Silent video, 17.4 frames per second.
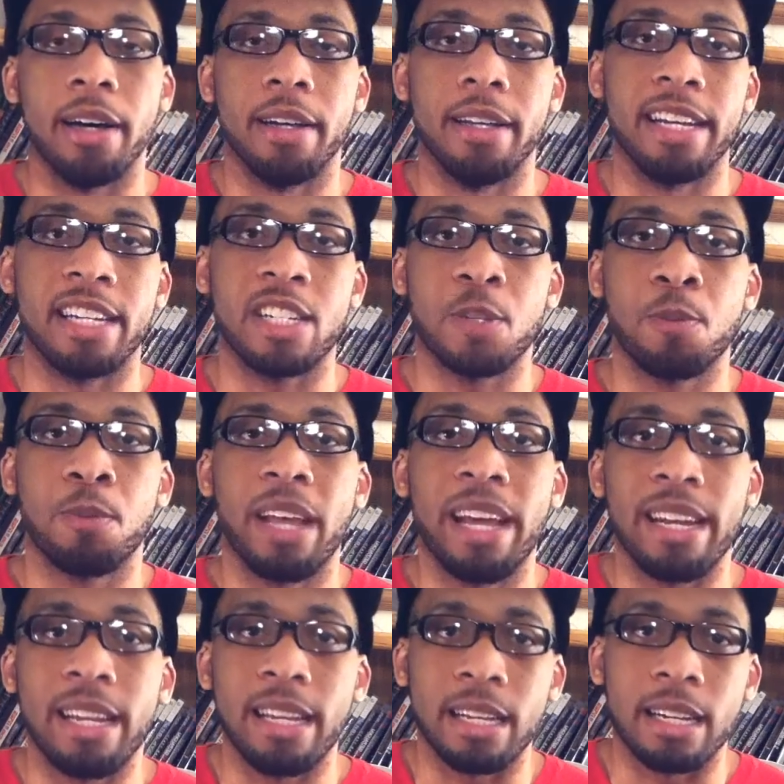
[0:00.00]

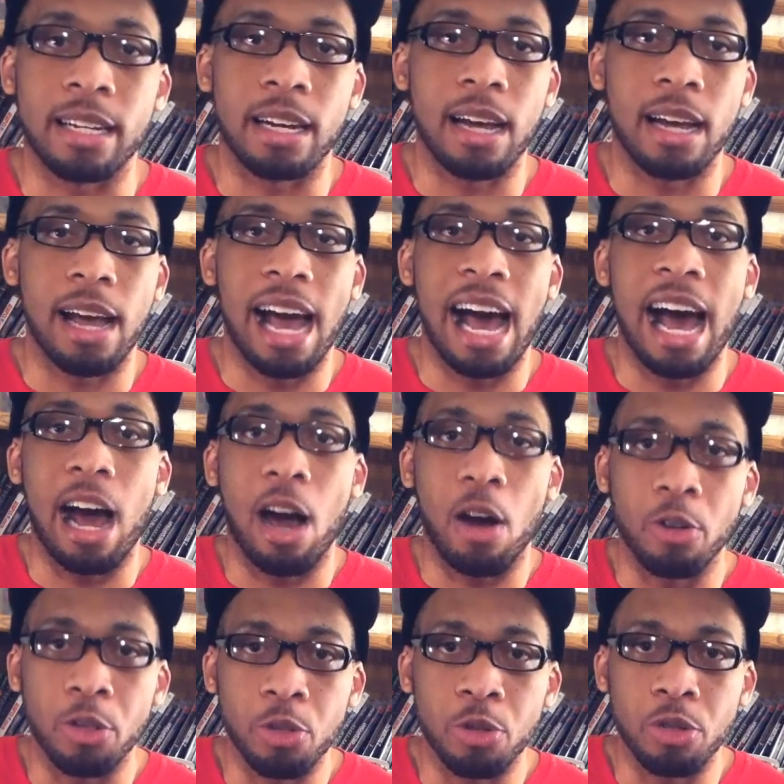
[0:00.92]
explaining
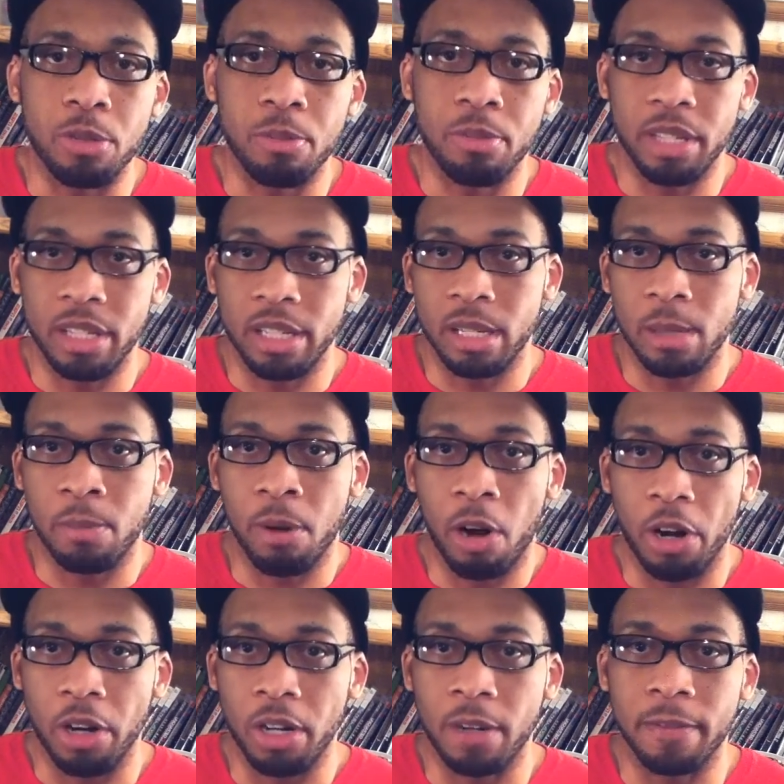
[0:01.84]
how you could be a
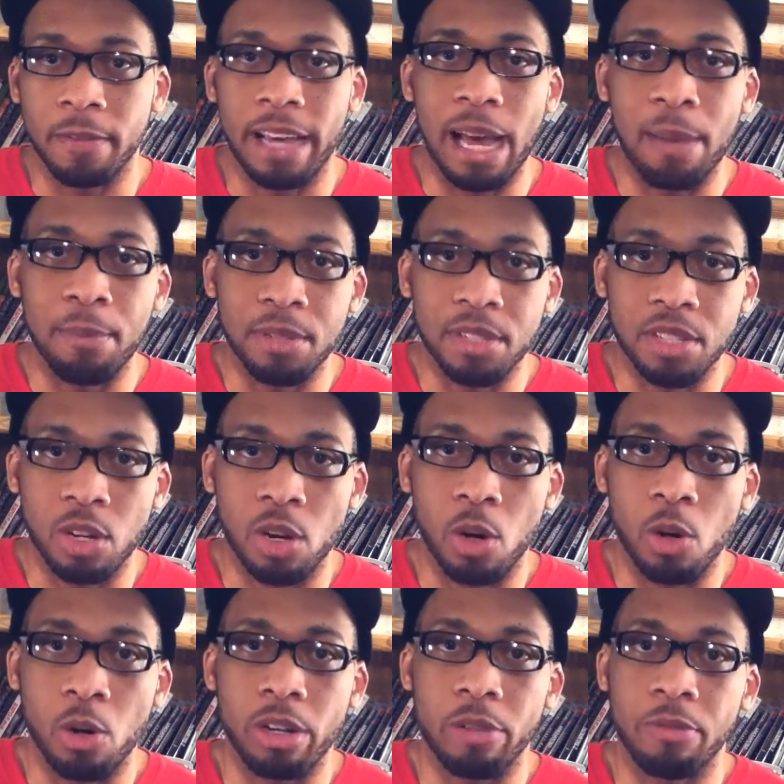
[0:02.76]
part of the
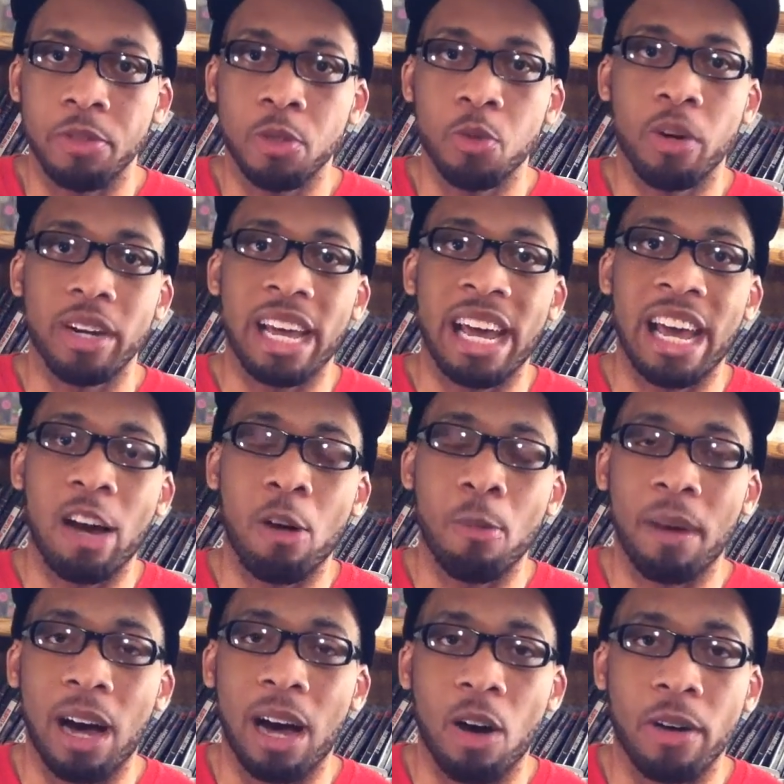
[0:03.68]
episode if you want to
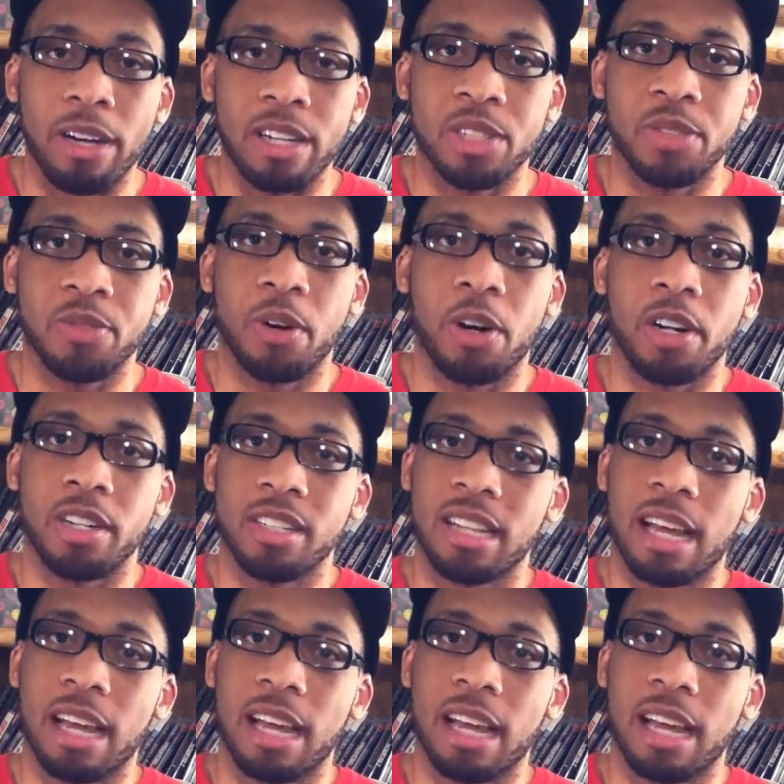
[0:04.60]
help out as far